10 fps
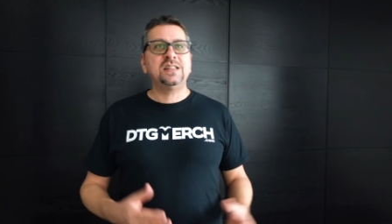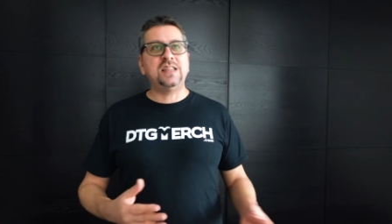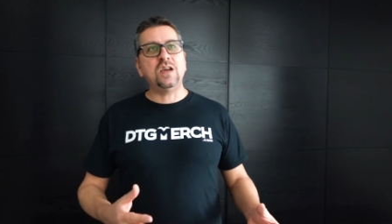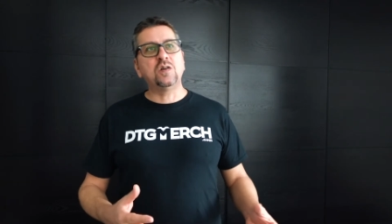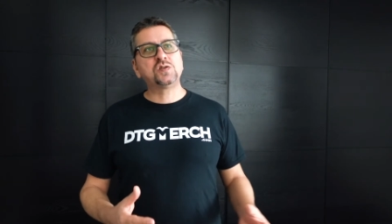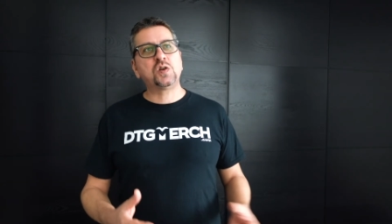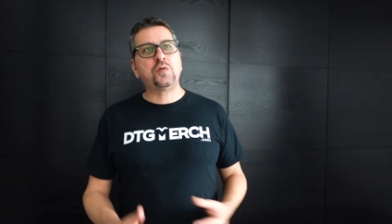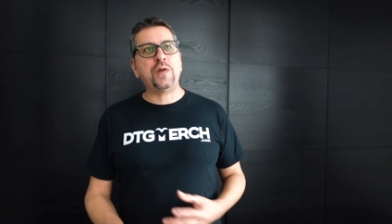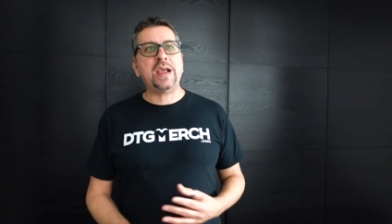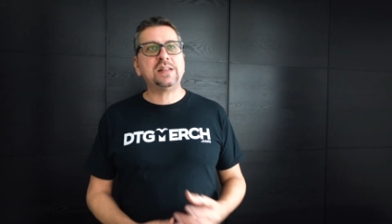they also
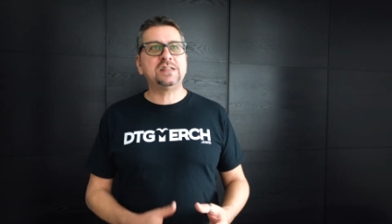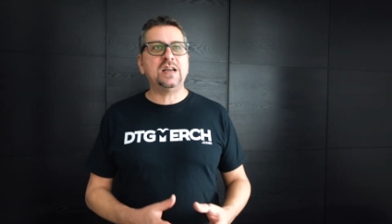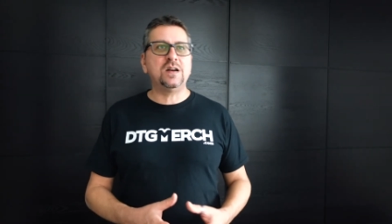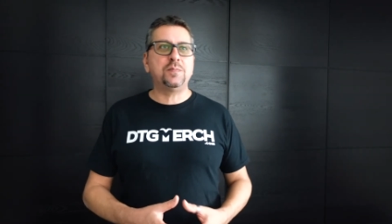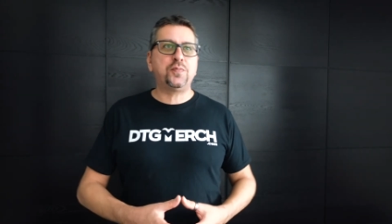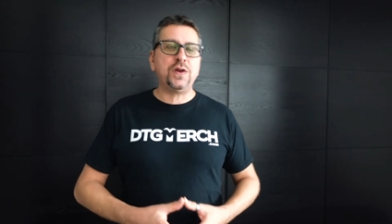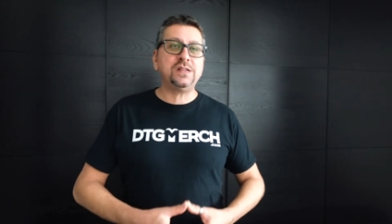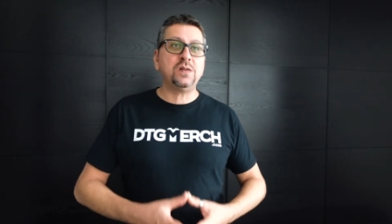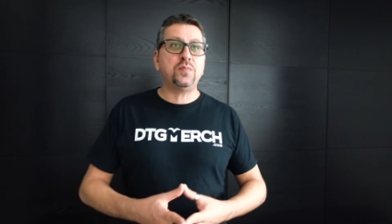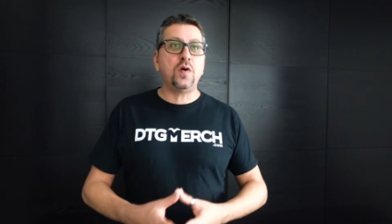create their
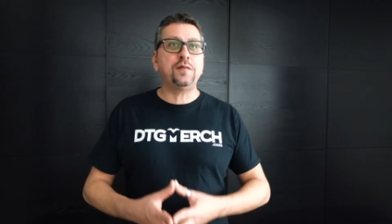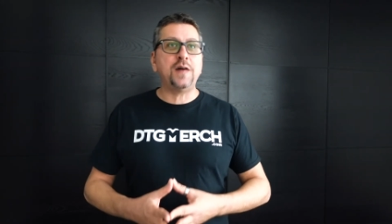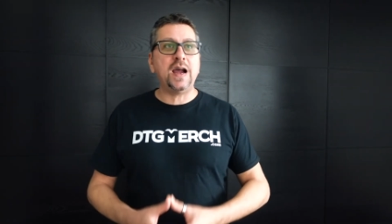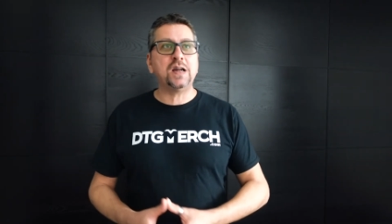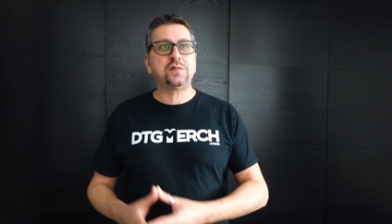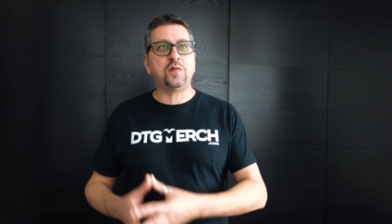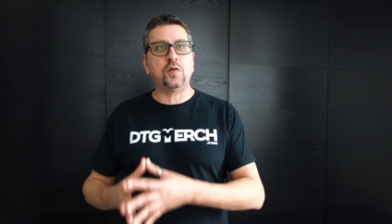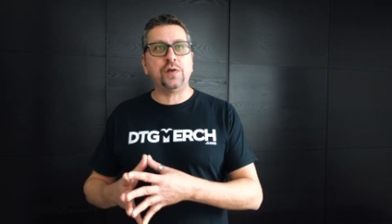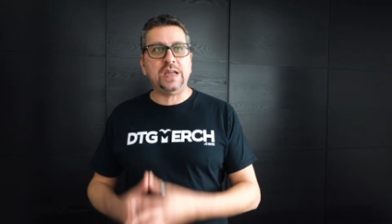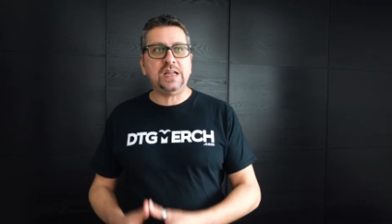printer profiles
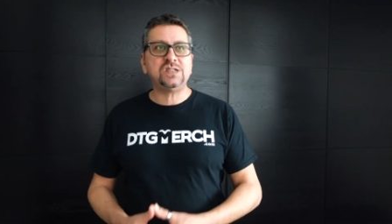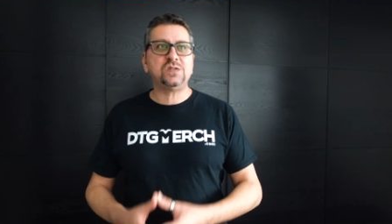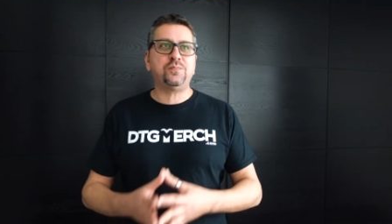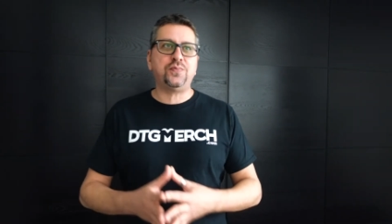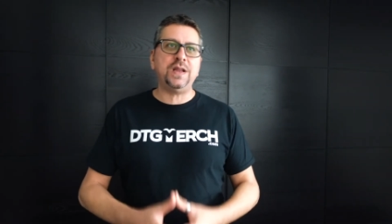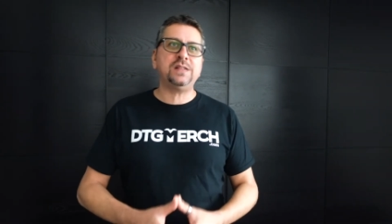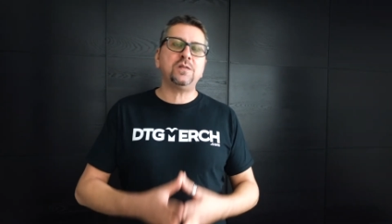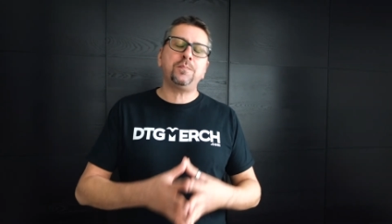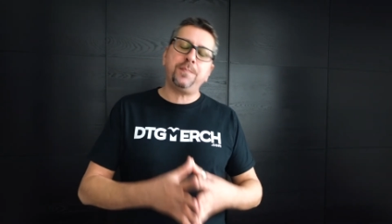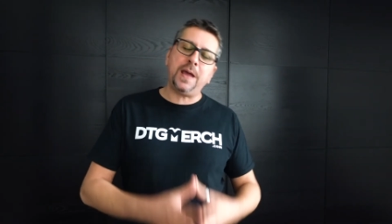for each
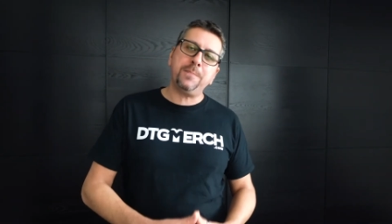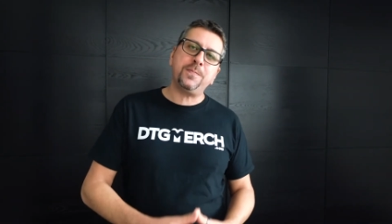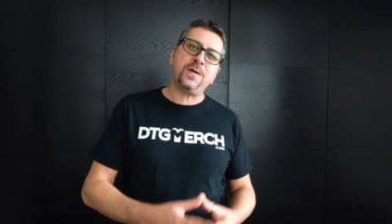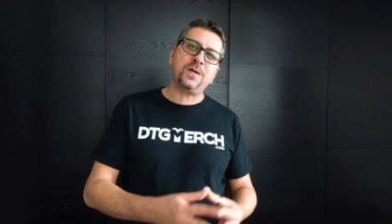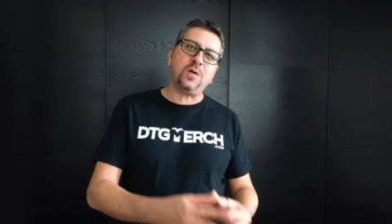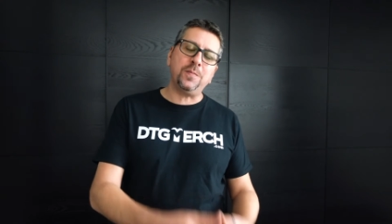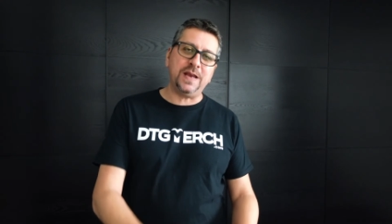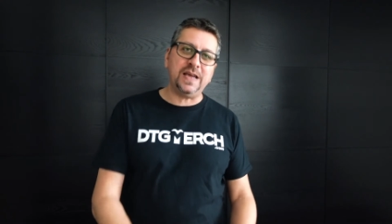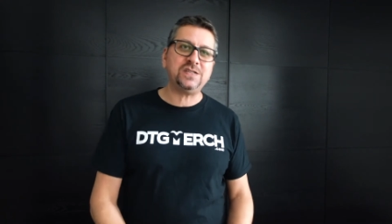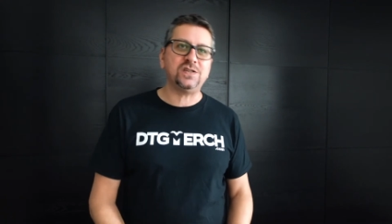printer-paper
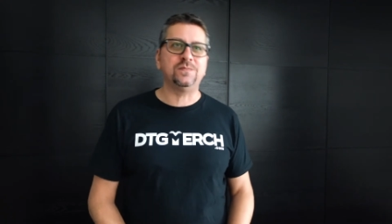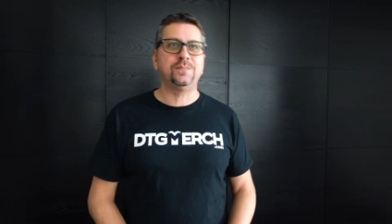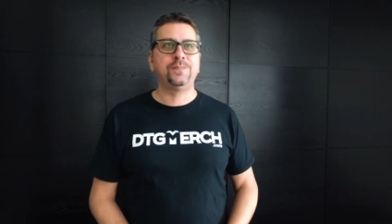combination.